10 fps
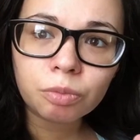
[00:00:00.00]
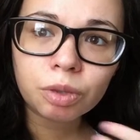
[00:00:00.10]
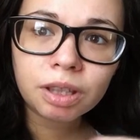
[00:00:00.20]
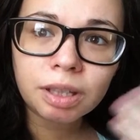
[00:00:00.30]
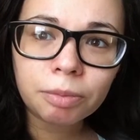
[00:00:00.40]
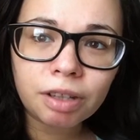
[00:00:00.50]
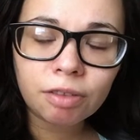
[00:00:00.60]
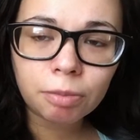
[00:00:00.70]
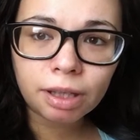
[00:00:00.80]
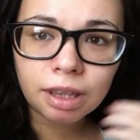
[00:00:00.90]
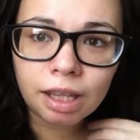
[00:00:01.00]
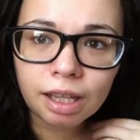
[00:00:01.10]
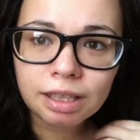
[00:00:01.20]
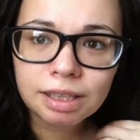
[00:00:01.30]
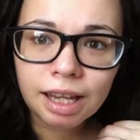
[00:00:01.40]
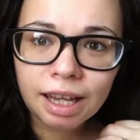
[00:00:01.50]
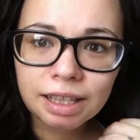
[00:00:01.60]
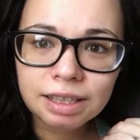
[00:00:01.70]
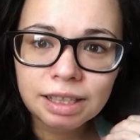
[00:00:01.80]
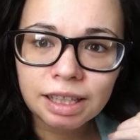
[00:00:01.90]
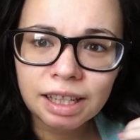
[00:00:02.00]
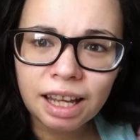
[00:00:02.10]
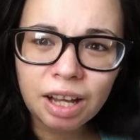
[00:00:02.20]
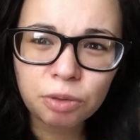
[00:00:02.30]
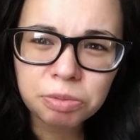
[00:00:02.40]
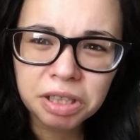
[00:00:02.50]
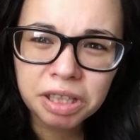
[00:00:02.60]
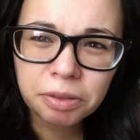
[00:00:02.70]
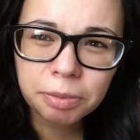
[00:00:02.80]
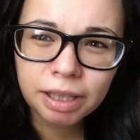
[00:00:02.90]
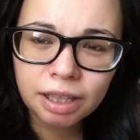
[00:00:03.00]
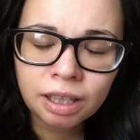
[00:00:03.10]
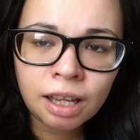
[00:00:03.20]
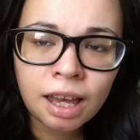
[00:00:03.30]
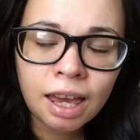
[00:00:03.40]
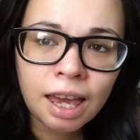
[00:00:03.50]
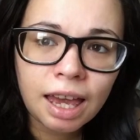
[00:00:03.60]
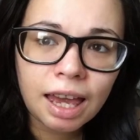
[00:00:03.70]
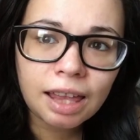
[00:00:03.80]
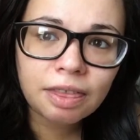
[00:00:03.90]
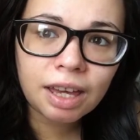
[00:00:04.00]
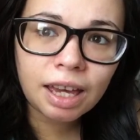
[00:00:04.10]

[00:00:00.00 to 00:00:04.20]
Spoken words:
with them giving me the antacid. It helped a little bit. And